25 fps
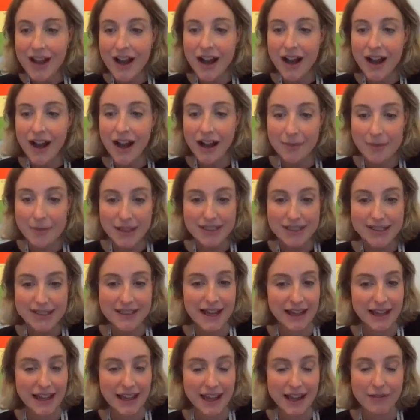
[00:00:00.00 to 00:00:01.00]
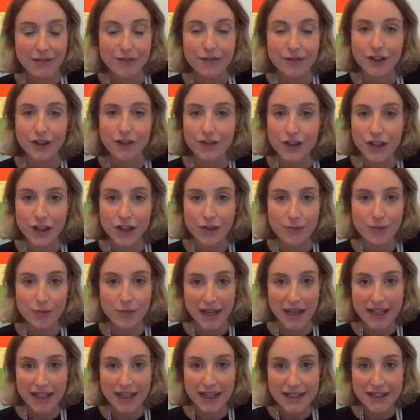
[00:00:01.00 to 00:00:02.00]
I'll be staying here for a few
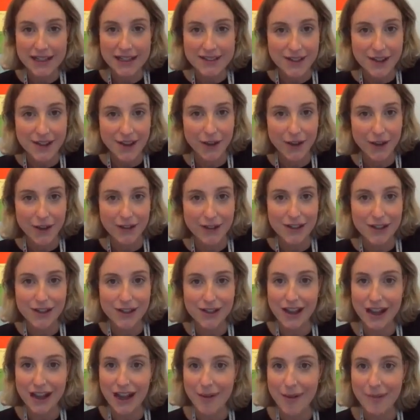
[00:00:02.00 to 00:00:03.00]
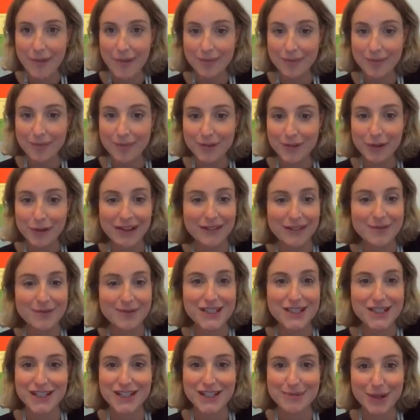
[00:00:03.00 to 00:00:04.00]
minutes, so you're welcome to
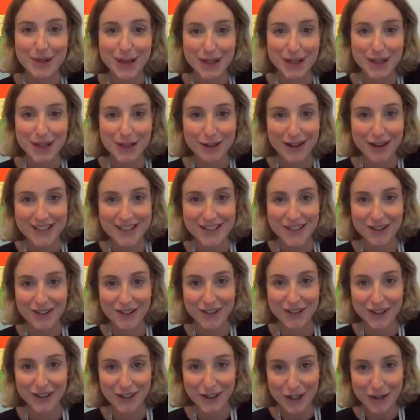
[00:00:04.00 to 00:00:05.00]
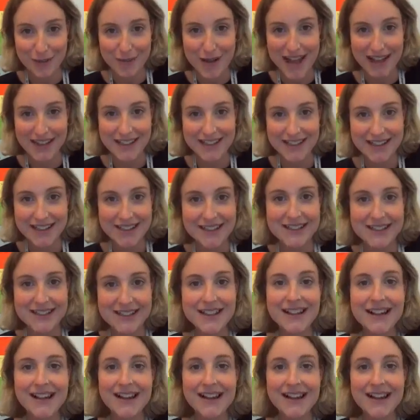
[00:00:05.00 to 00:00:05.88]
just put your question on the comments